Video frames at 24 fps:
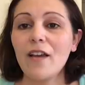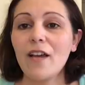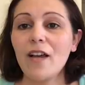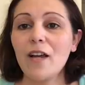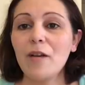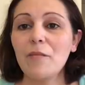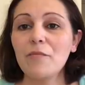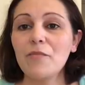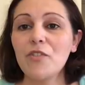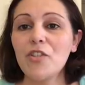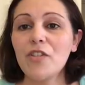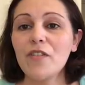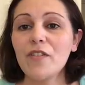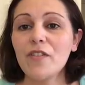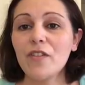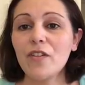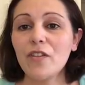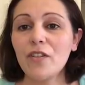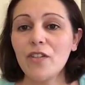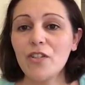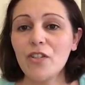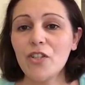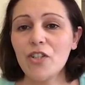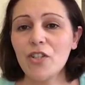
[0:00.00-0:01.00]
I
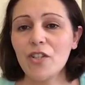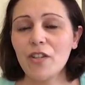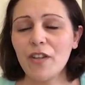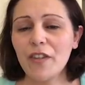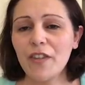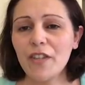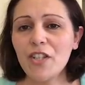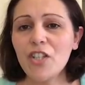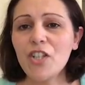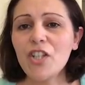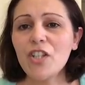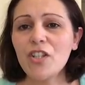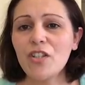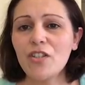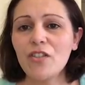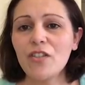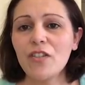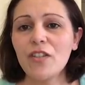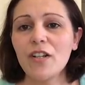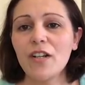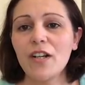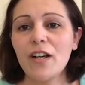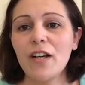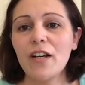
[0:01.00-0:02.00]
think she knew
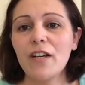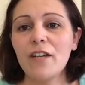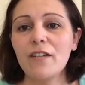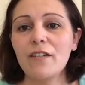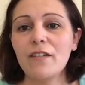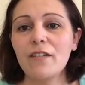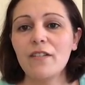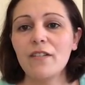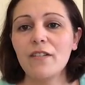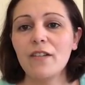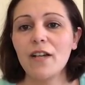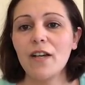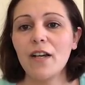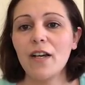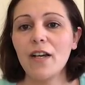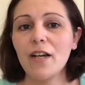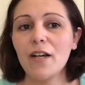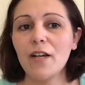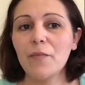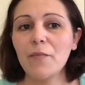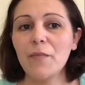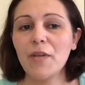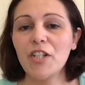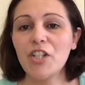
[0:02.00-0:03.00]
that I had
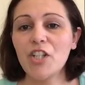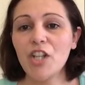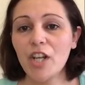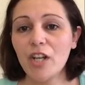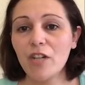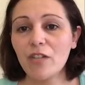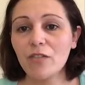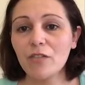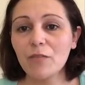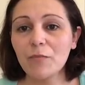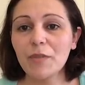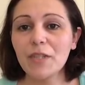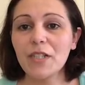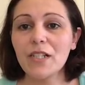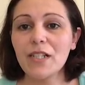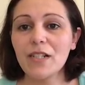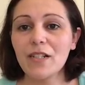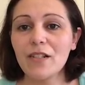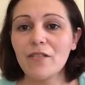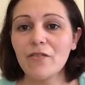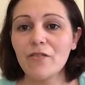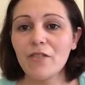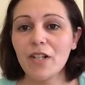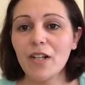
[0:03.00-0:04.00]
a channel but
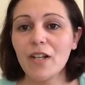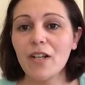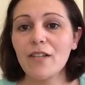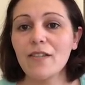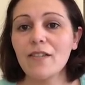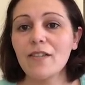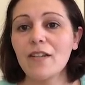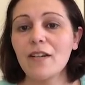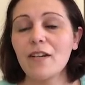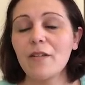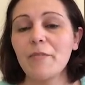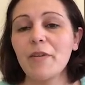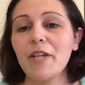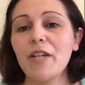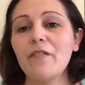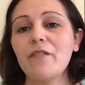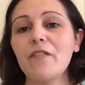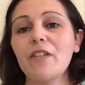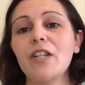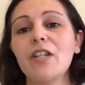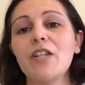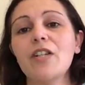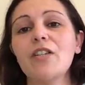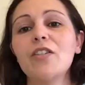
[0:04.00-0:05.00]
didn't realize that I made
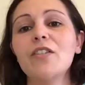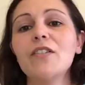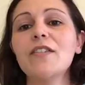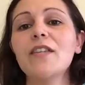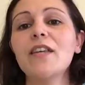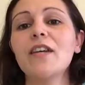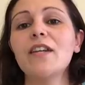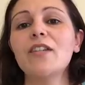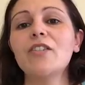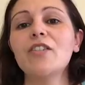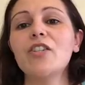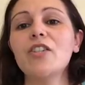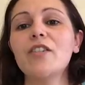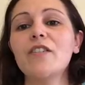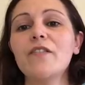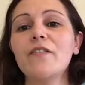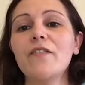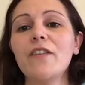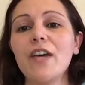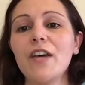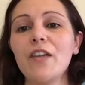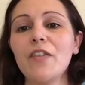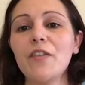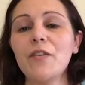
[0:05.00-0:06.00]
videos, and she's
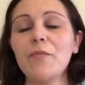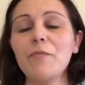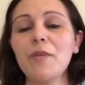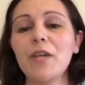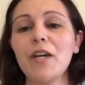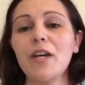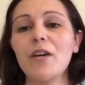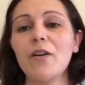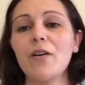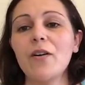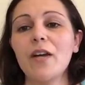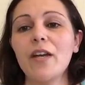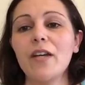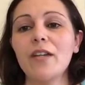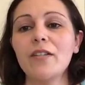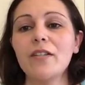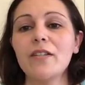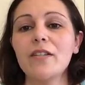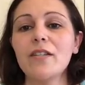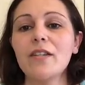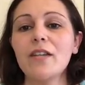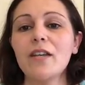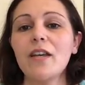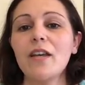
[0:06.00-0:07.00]
found them now,
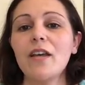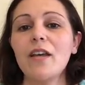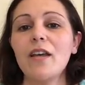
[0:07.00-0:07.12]
and